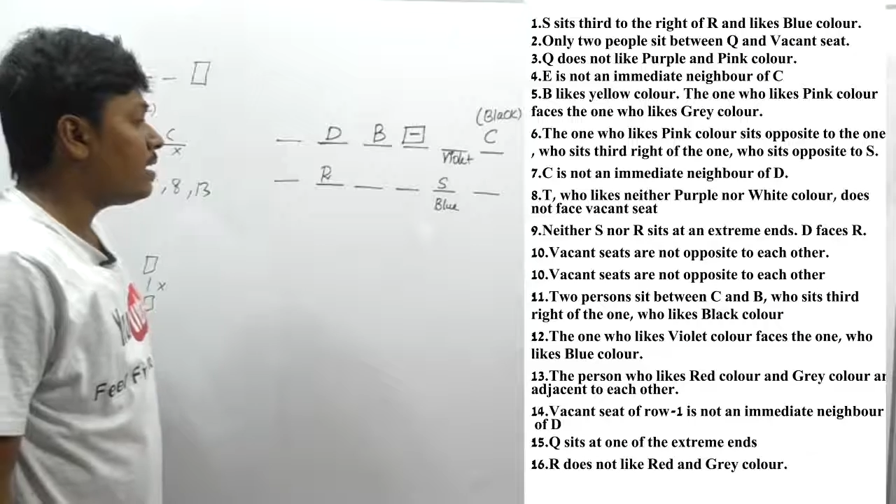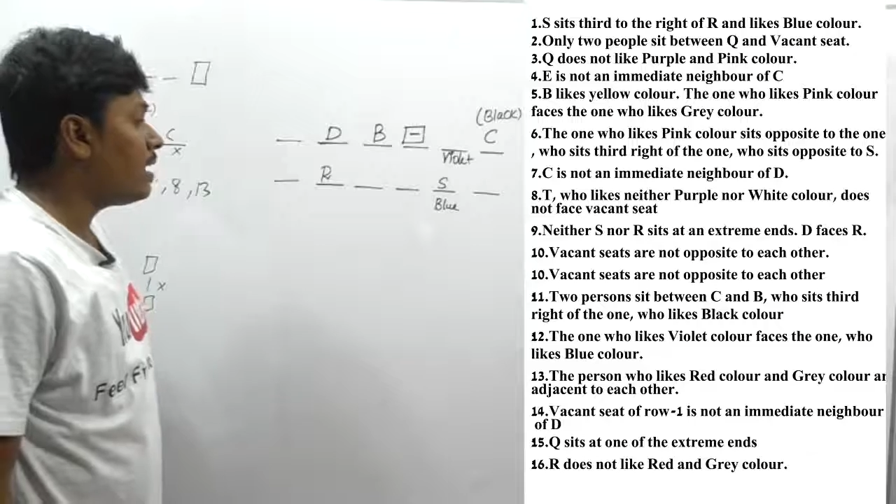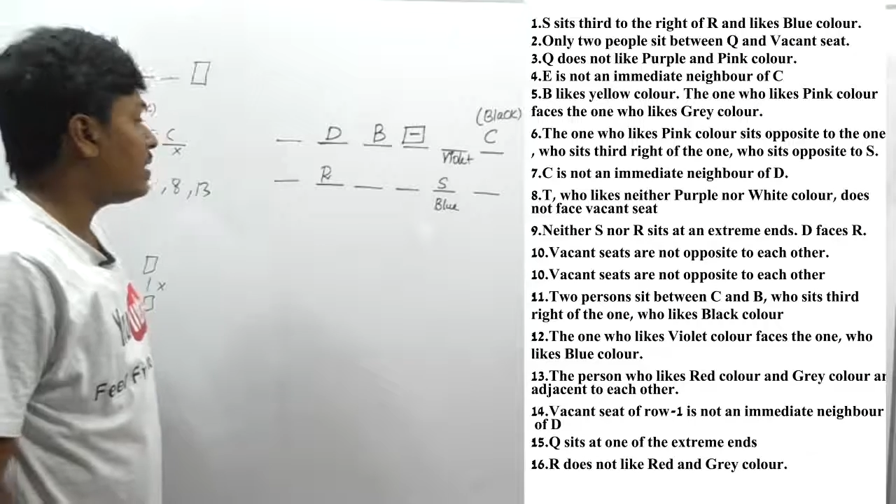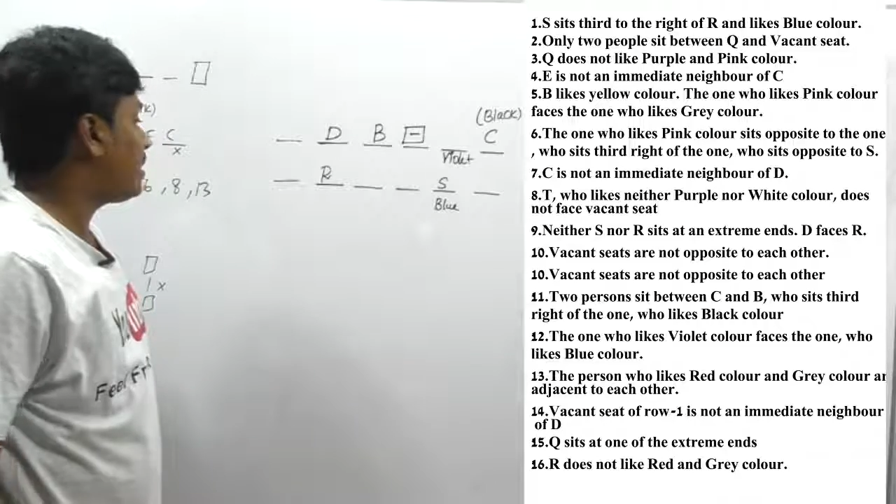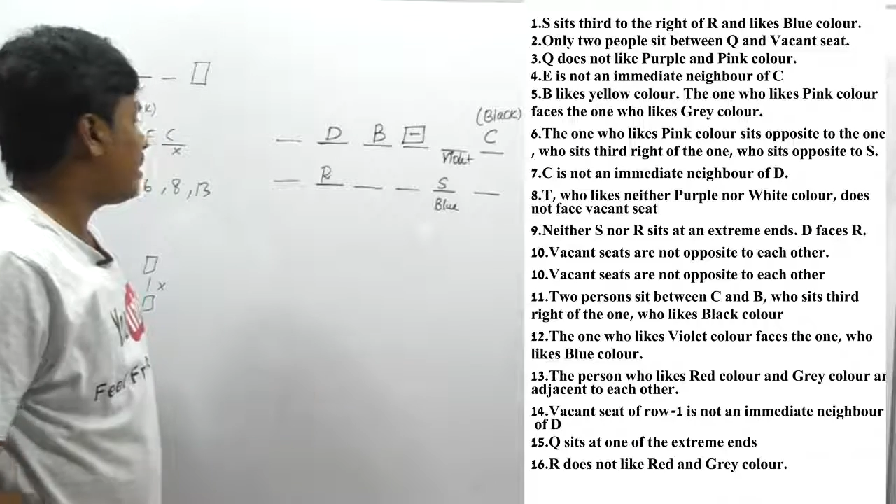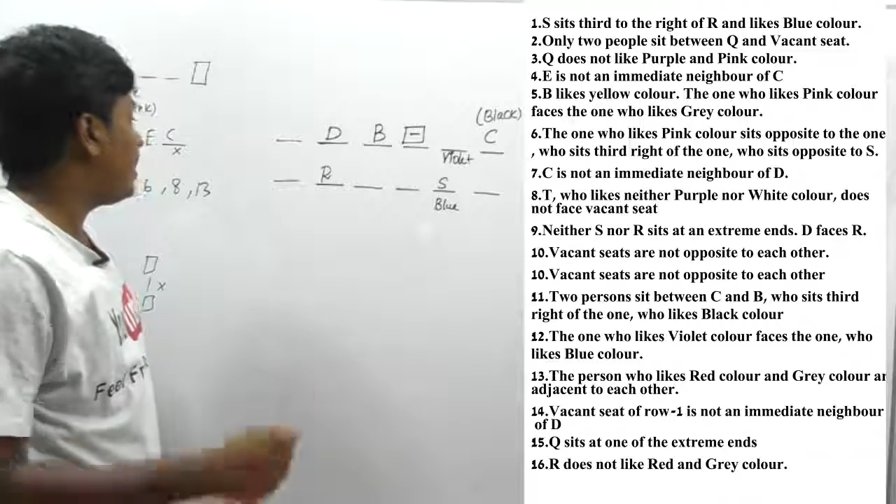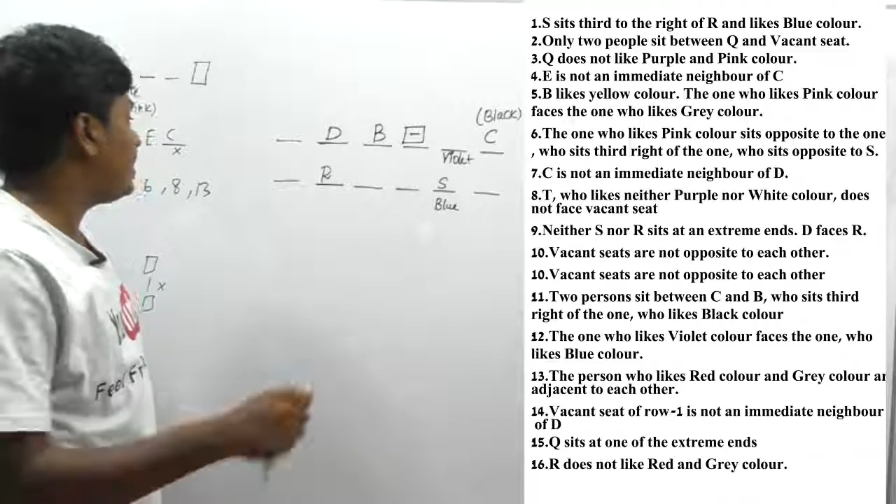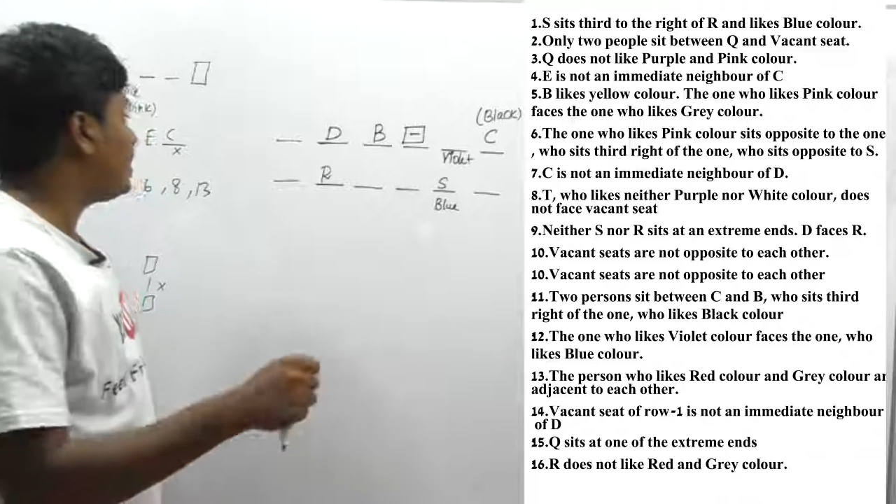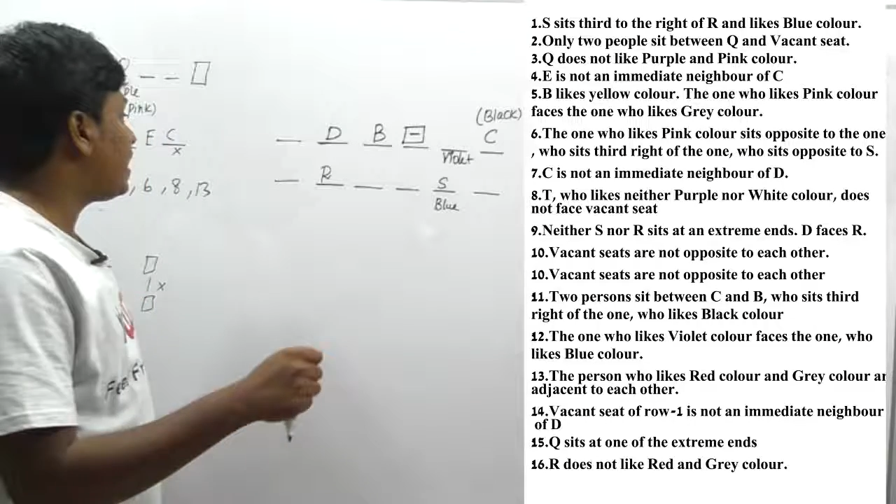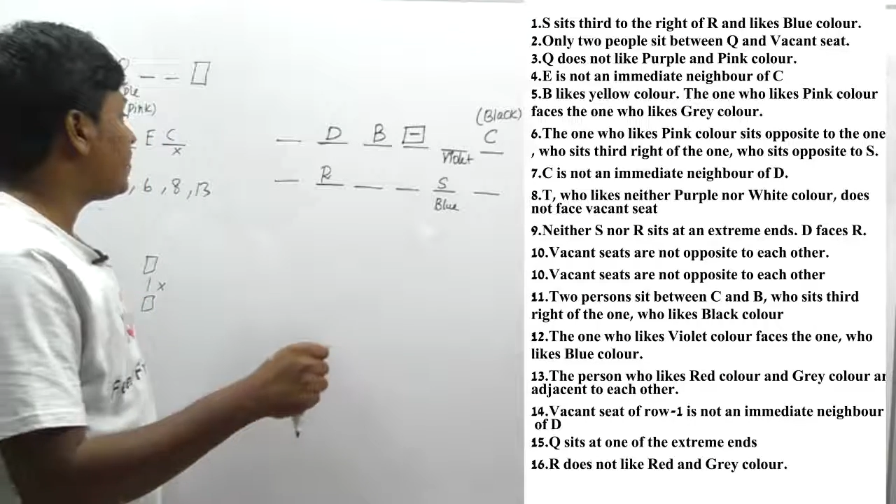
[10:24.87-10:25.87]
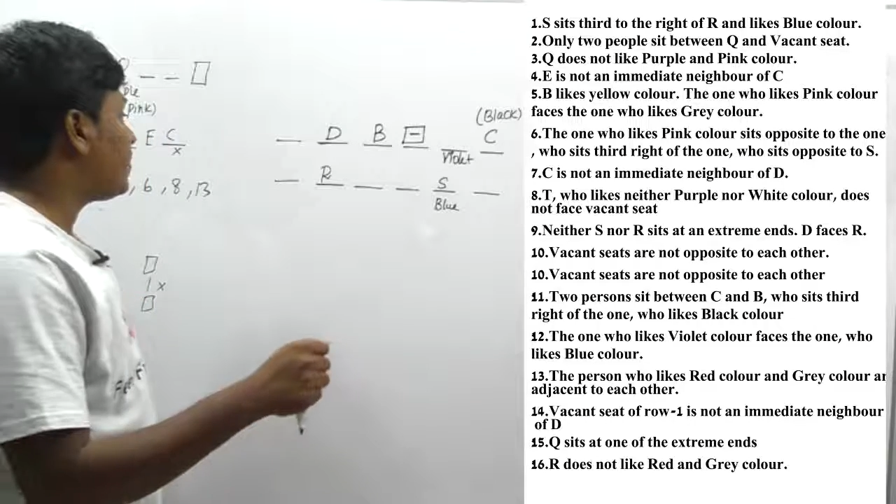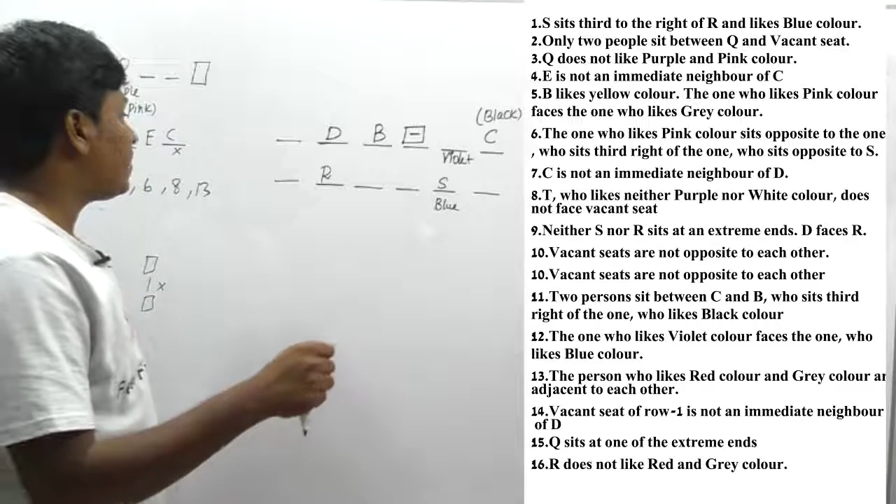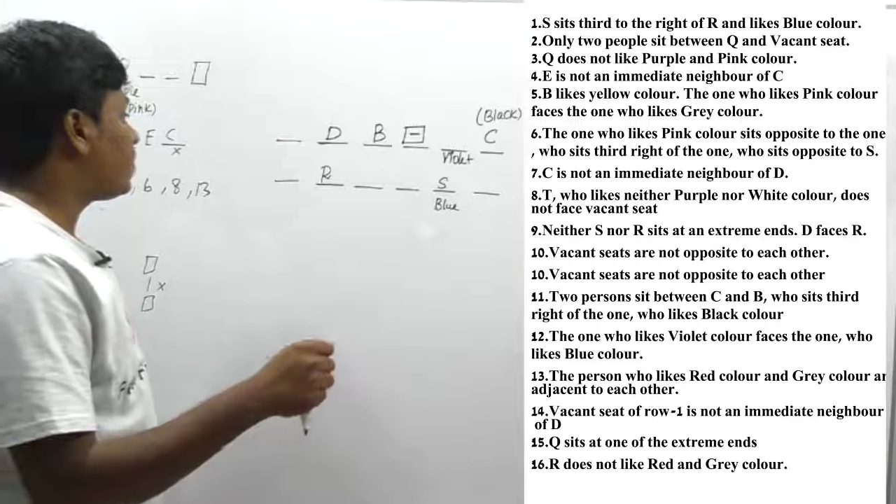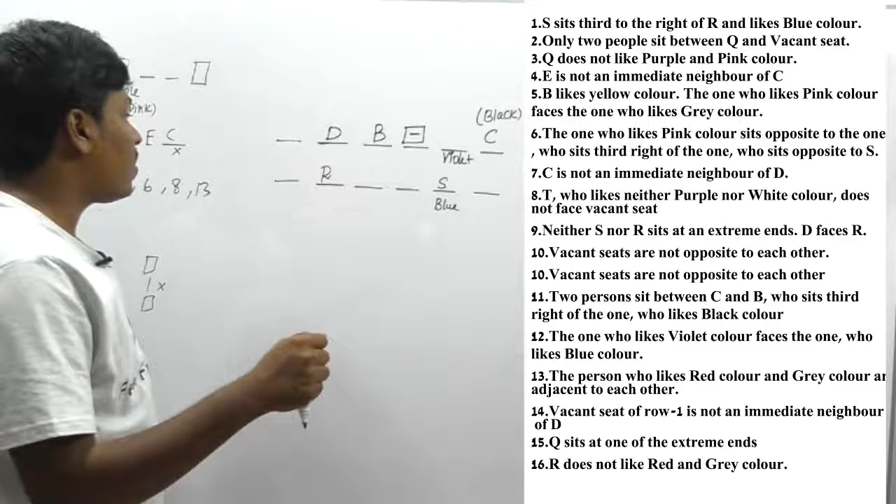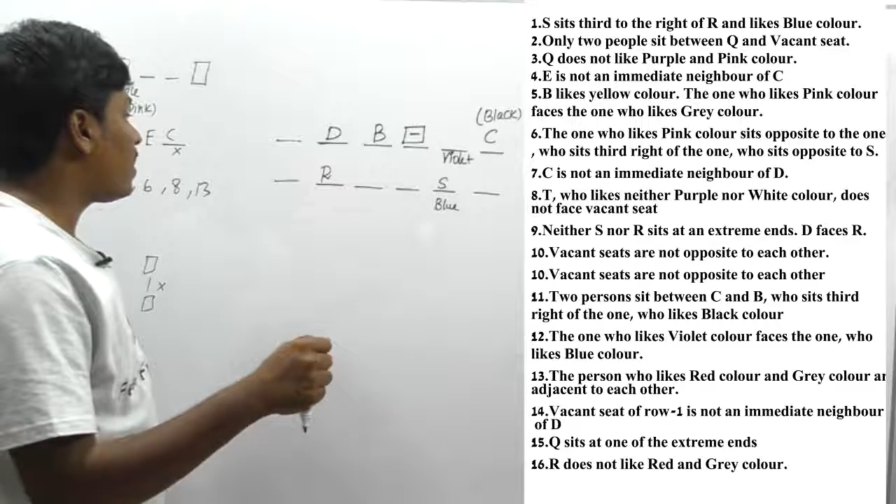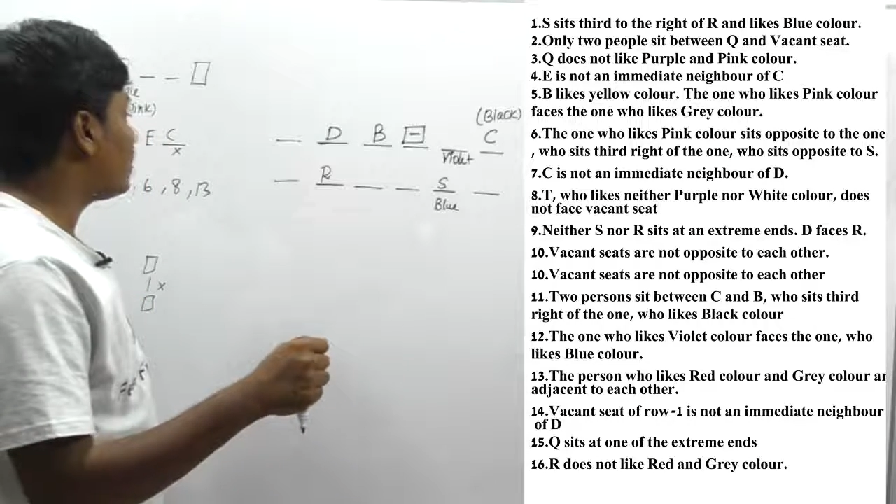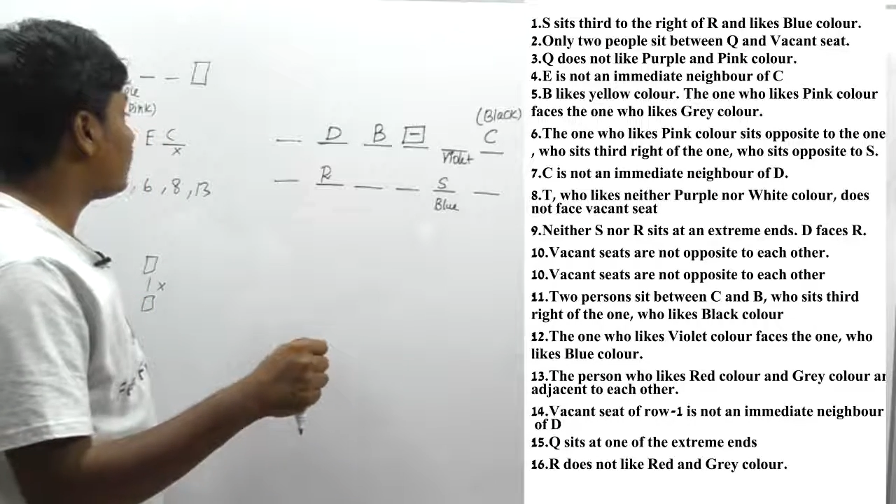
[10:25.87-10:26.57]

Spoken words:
Yet I think we have got it,